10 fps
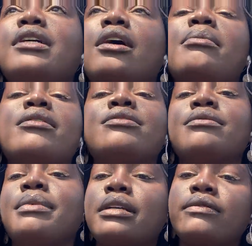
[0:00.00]
our parents are
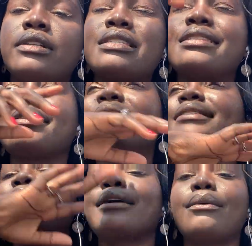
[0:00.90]
best friends
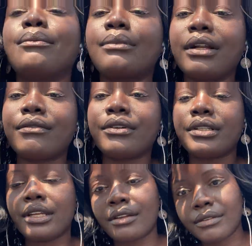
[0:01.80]
since like whatever at
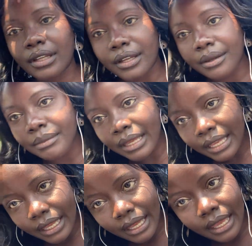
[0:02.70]
the end of time,
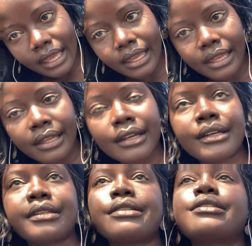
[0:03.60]

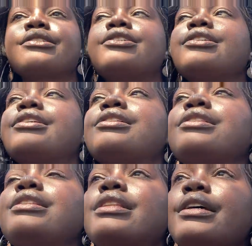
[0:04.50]
and she
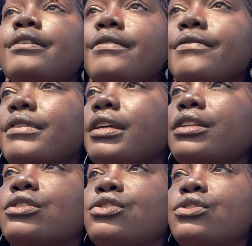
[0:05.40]
lived
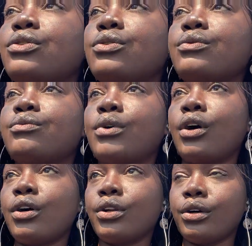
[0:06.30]
in
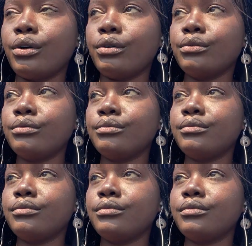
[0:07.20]
Toronto,
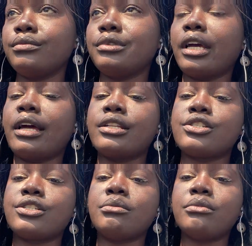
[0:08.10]
then
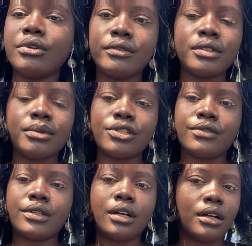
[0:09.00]
she moved to
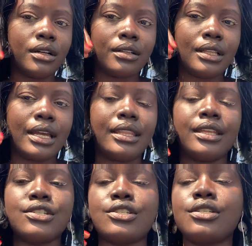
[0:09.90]
Montreal, and
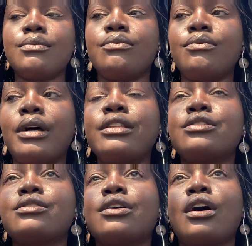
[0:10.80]
then she went
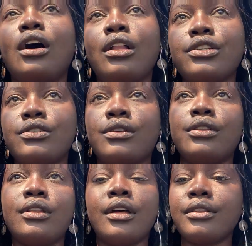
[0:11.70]
to college in
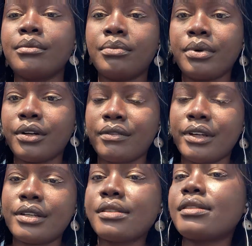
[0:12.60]
another
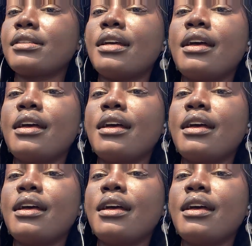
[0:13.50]
province.